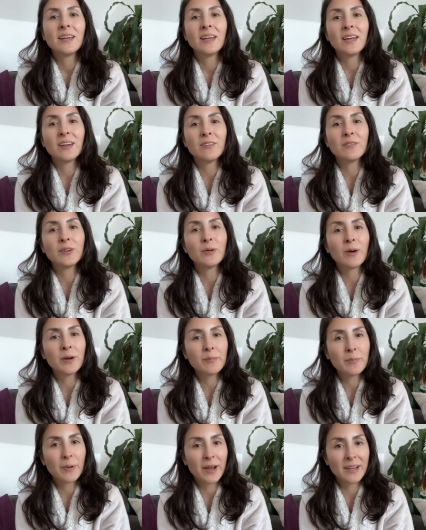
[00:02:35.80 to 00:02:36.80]
If you are
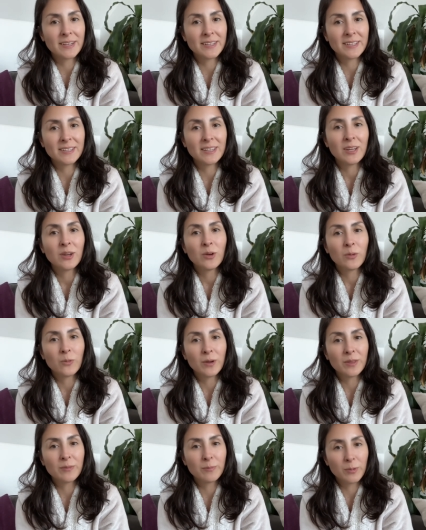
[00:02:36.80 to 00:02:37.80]
pregnant
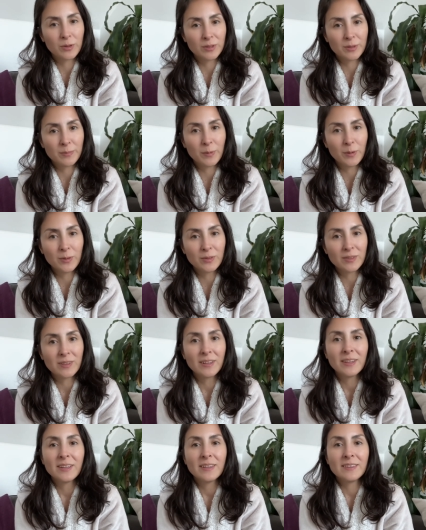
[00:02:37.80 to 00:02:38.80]
with multiples,
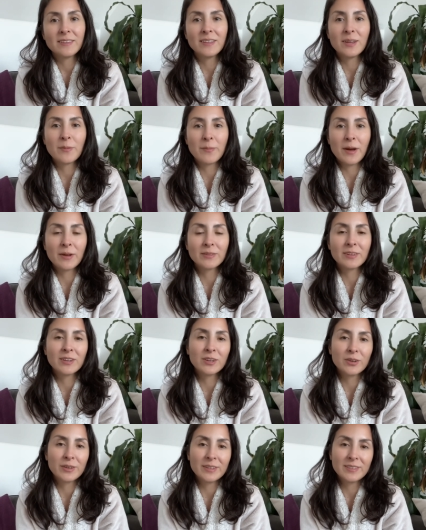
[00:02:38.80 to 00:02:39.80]
the amount
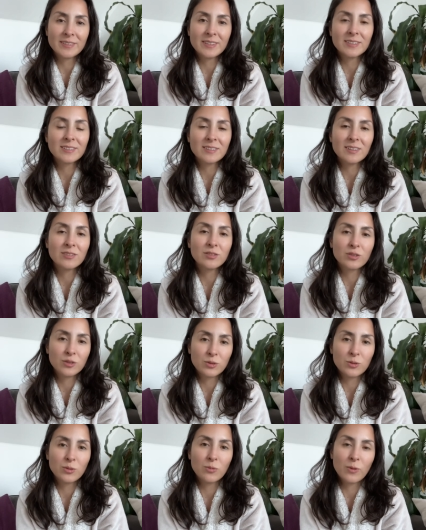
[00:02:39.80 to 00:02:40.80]
increases
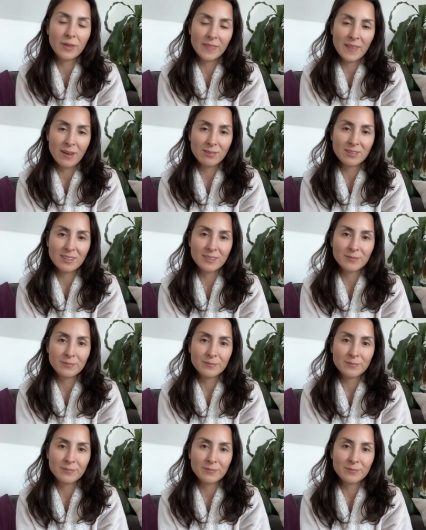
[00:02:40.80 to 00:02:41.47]
to 1000.